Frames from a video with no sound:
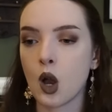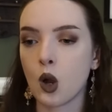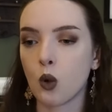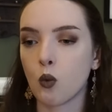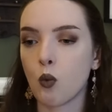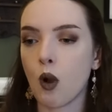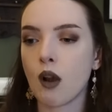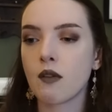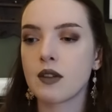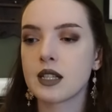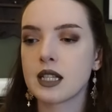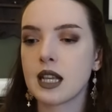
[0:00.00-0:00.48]

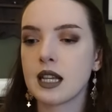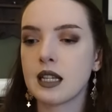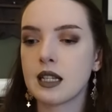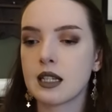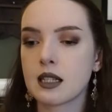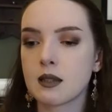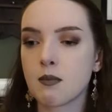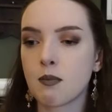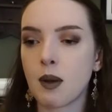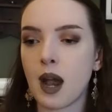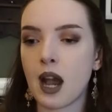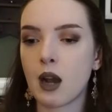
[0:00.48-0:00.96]
Whereas it
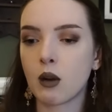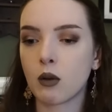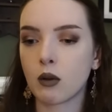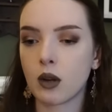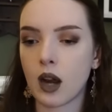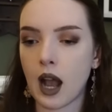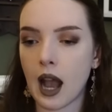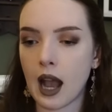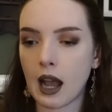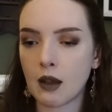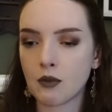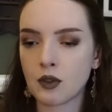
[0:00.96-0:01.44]
is about
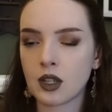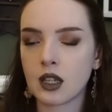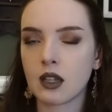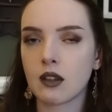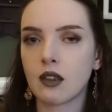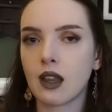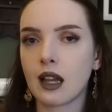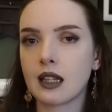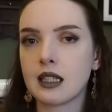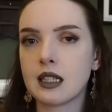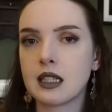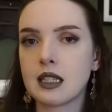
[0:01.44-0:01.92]
having
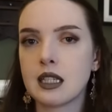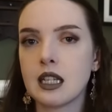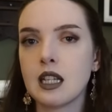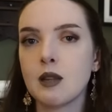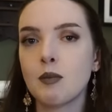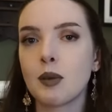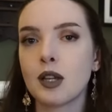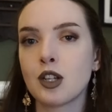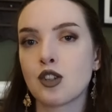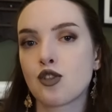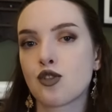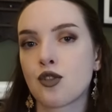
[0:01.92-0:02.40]
that
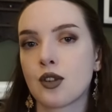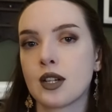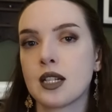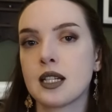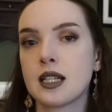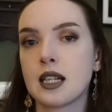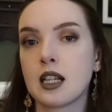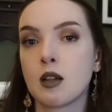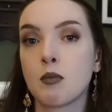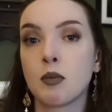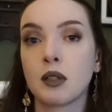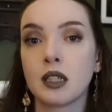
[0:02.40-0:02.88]
deep
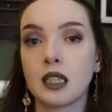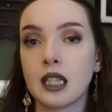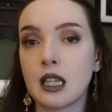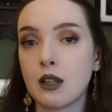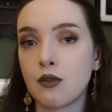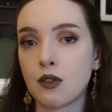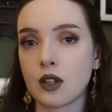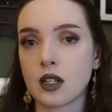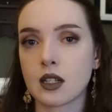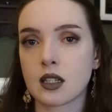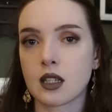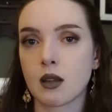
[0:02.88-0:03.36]
intrinsic
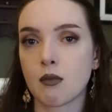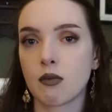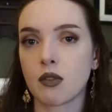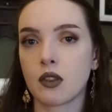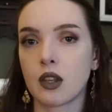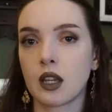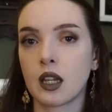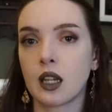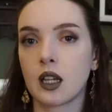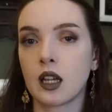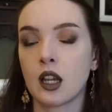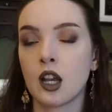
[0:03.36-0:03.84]
belief in
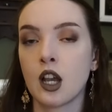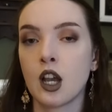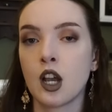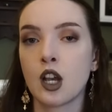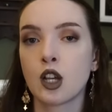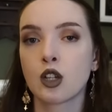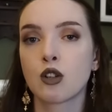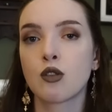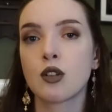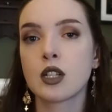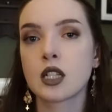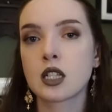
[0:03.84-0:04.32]
something.
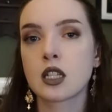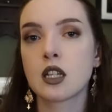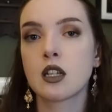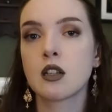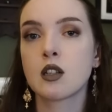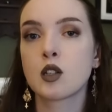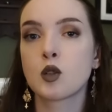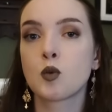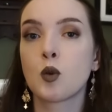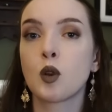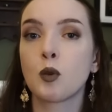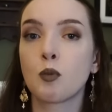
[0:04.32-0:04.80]

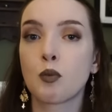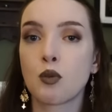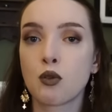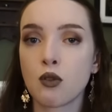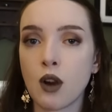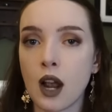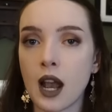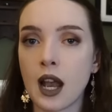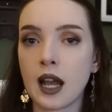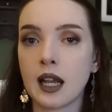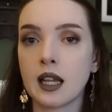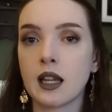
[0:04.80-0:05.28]
Christians will
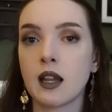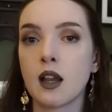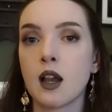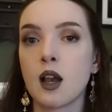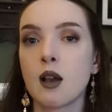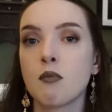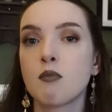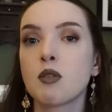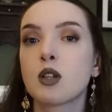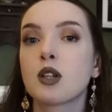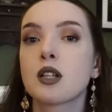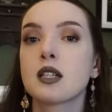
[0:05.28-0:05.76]
pray
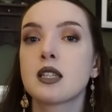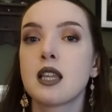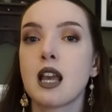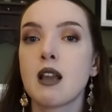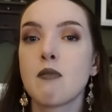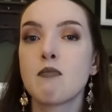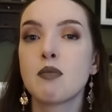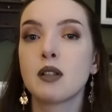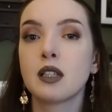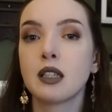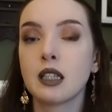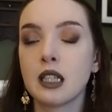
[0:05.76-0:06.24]
because they
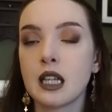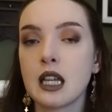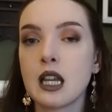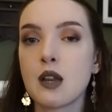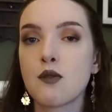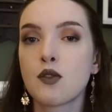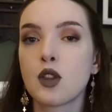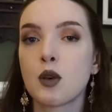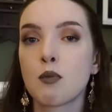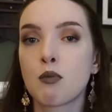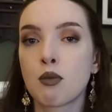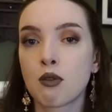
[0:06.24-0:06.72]

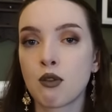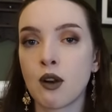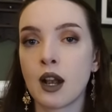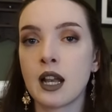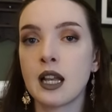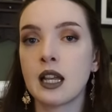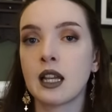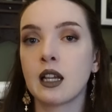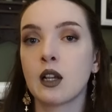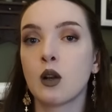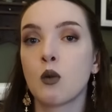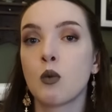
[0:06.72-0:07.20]
believe that
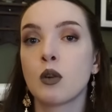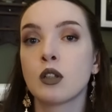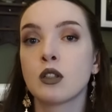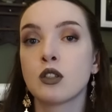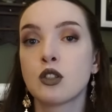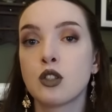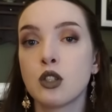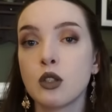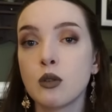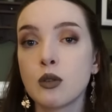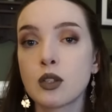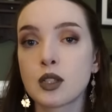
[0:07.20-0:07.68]
praying will
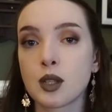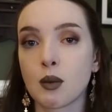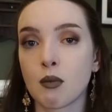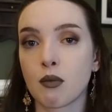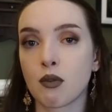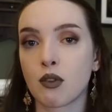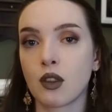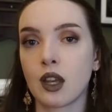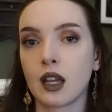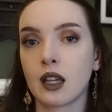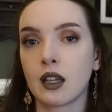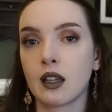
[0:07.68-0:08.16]
do
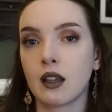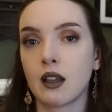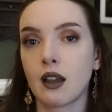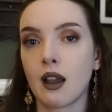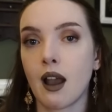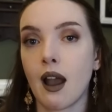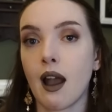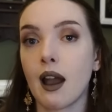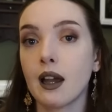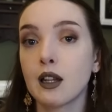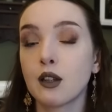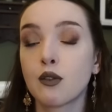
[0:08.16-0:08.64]
something,
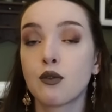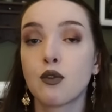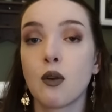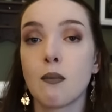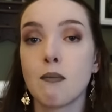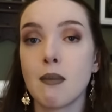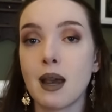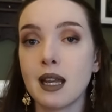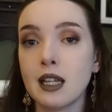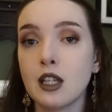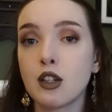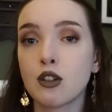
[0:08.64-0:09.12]
and for
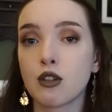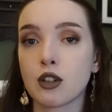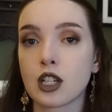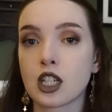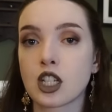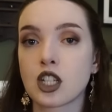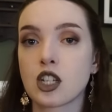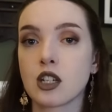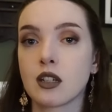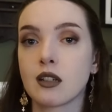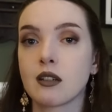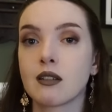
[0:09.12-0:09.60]
many
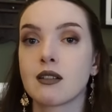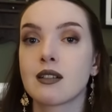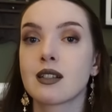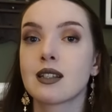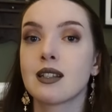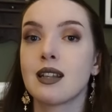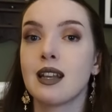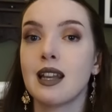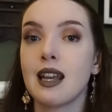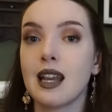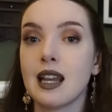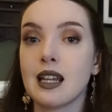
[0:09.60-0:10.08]

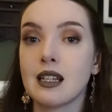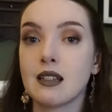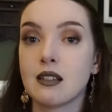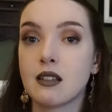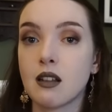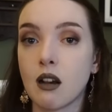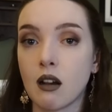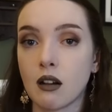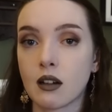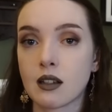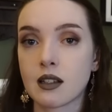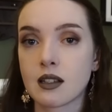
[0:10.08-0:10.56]
Christians, it
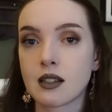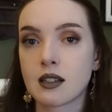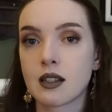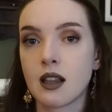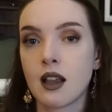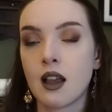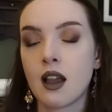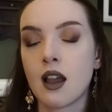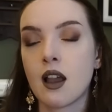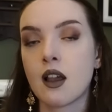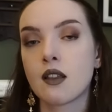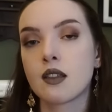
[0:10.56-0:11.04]
does.
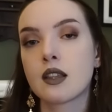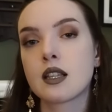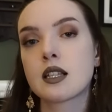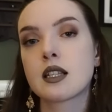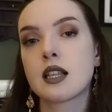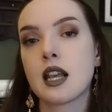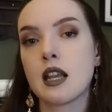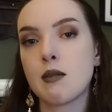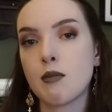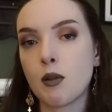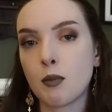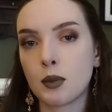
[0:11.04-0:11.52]
The
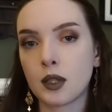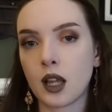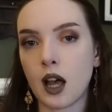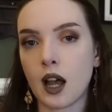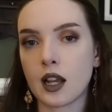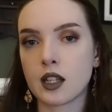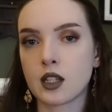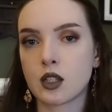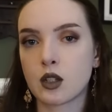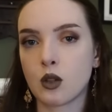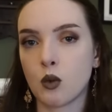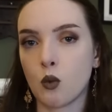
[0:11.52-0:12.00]
same
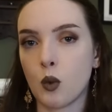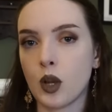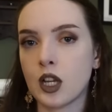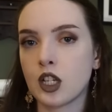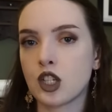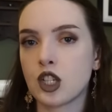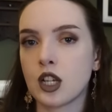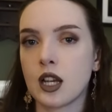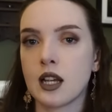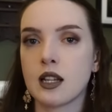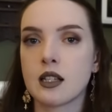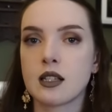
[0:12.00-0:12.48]
applies to
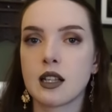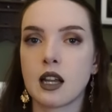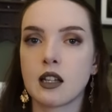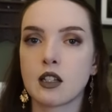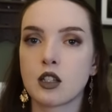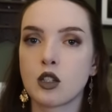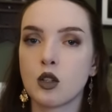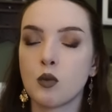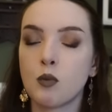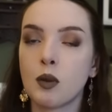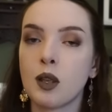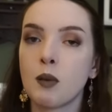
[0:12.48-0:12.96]
witches
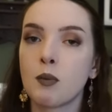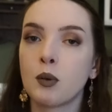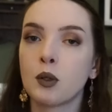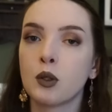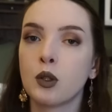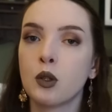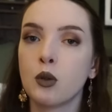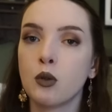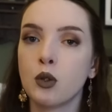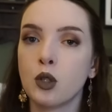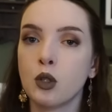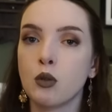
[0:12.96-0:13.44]
and to people
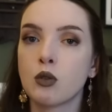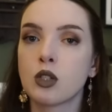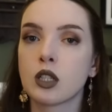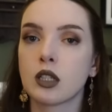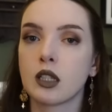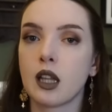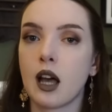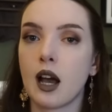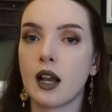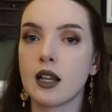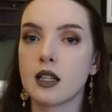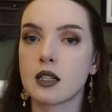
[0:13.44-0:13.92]
who
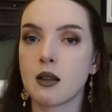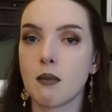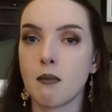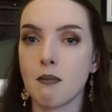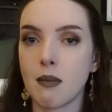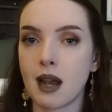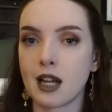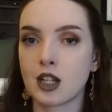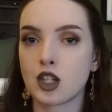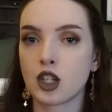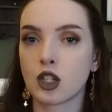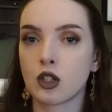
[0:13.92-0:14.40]
utilize
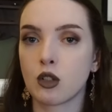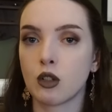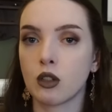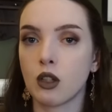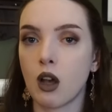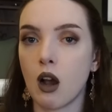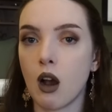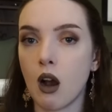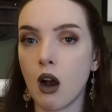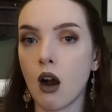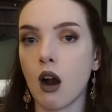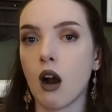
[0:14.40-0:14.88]

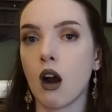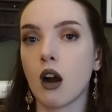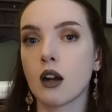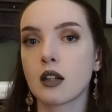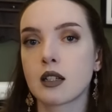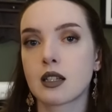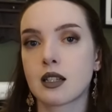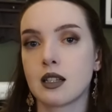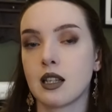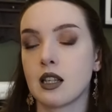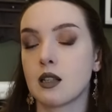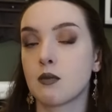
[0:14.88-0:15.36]
magical
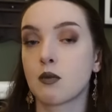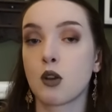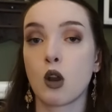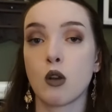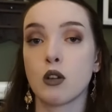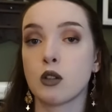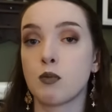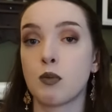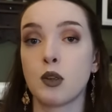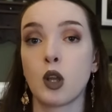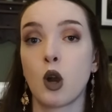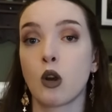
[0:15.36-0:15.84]
arts. This
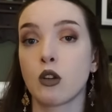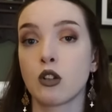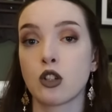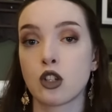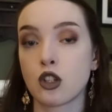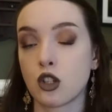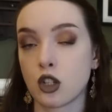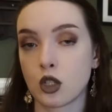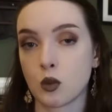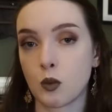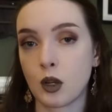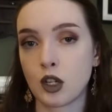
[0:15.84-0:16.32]
goes
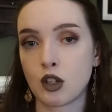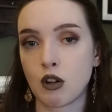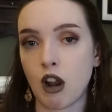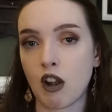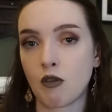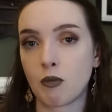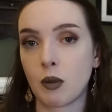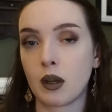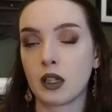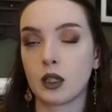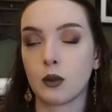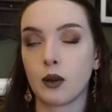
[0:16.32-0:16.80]
beyond just
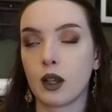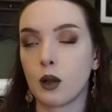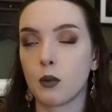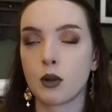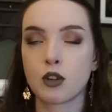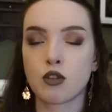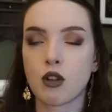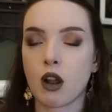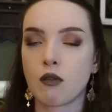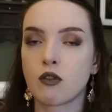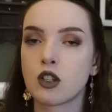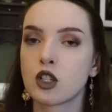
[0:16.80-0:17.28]
witchcraft, by the way.
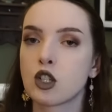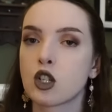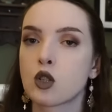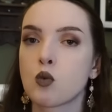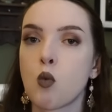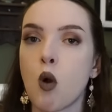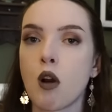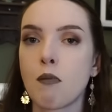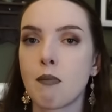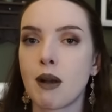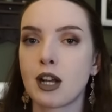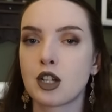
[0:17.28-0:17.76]
Witchcraft is just
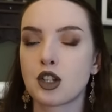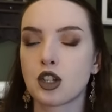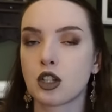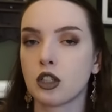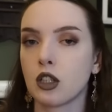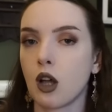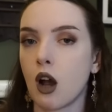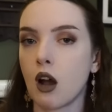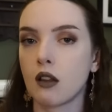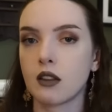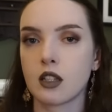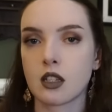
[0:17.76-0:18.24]
one
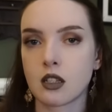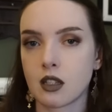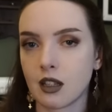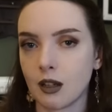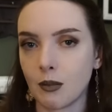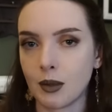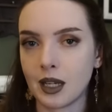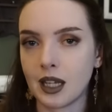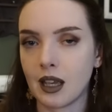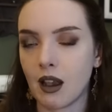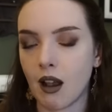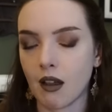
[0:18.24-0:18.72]
magical art, there's so
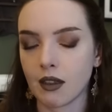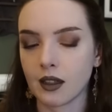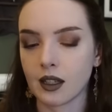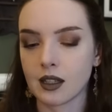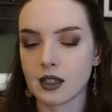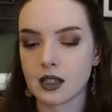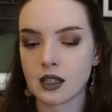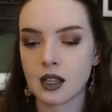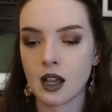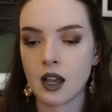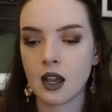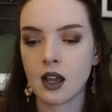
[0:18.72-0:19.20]
many
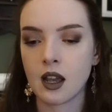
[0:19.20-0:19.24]
others.